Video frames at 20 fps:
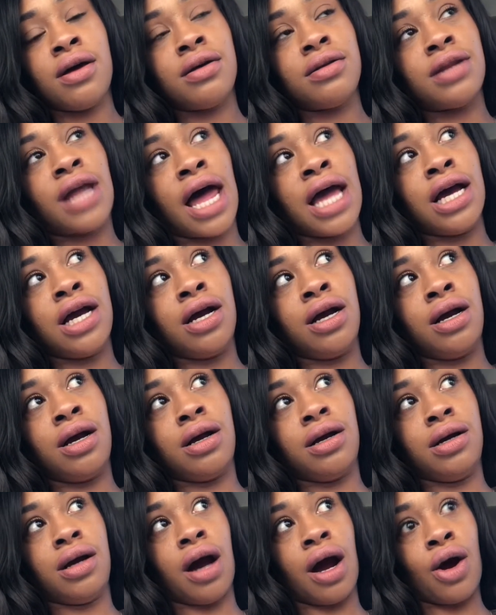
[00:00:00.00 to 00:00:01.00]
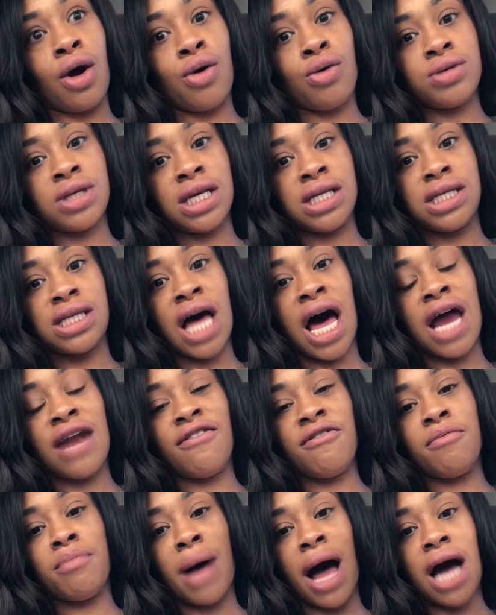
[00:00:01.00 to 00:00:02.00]
like girls inside
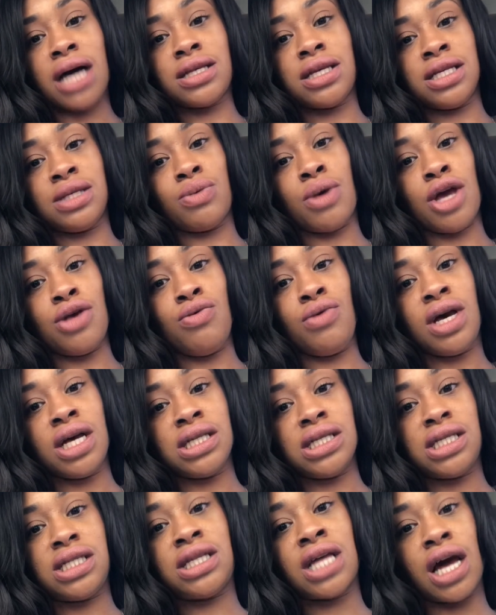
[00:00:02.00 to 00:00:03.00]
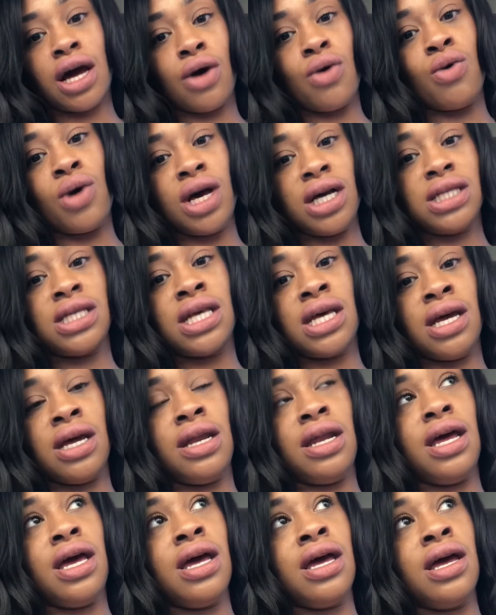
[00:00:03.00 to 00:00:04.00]
of boxes where you can stick coins
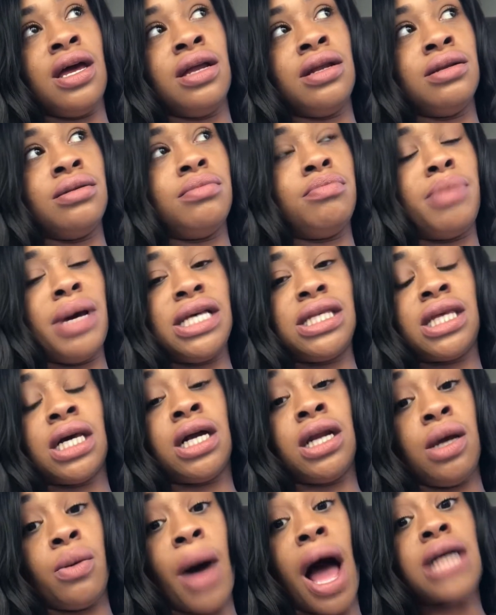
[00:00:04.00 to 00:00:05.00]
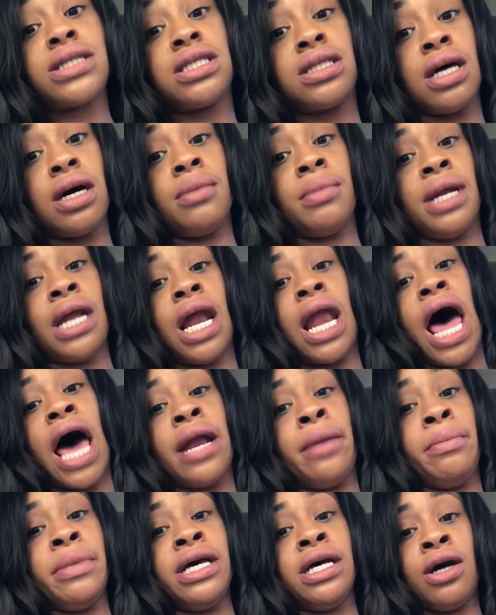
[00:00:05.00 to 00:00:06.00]
in and basically watch them. And a
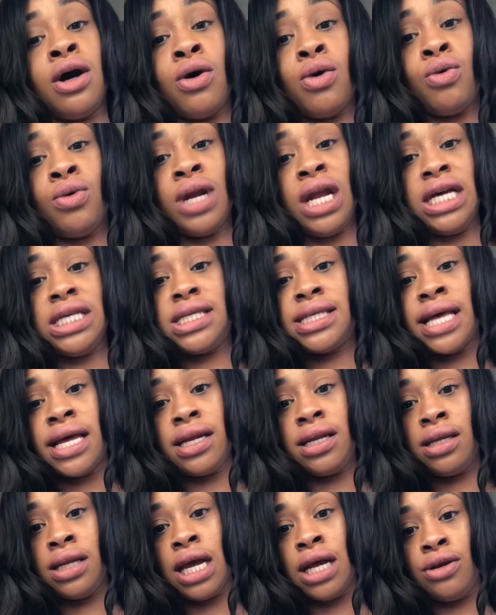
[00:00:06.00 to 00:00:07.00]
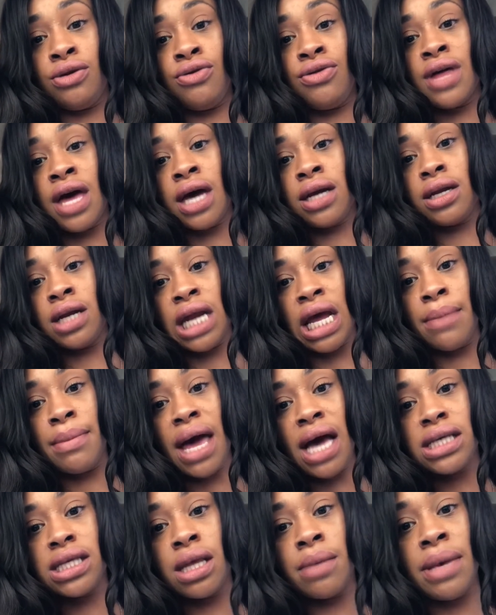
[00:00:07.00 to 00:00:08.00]
lot of men go and they sit and they do that and they
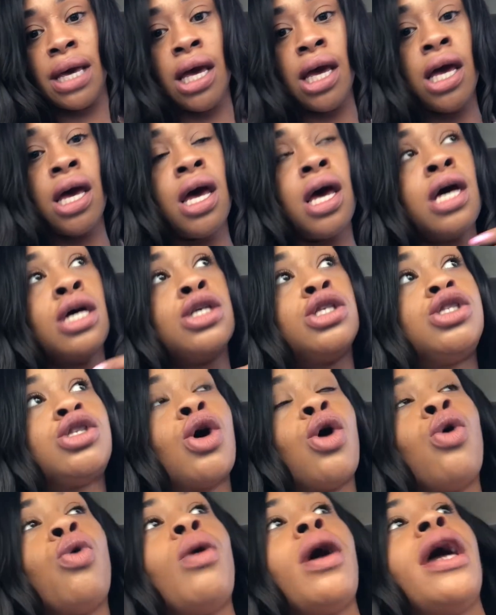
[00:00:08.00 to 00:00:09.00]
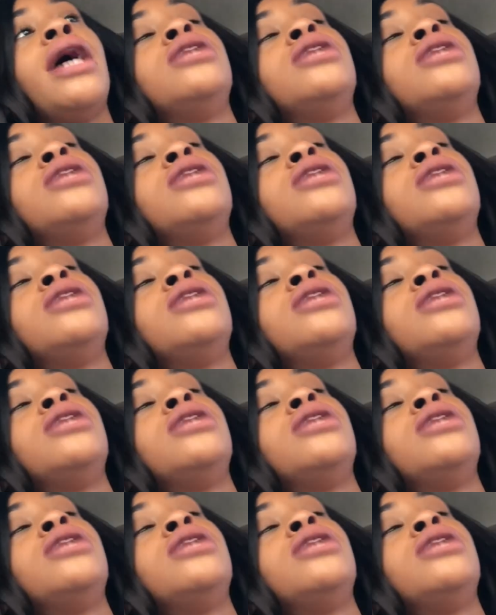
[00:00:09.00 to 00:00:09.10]
masturbate. So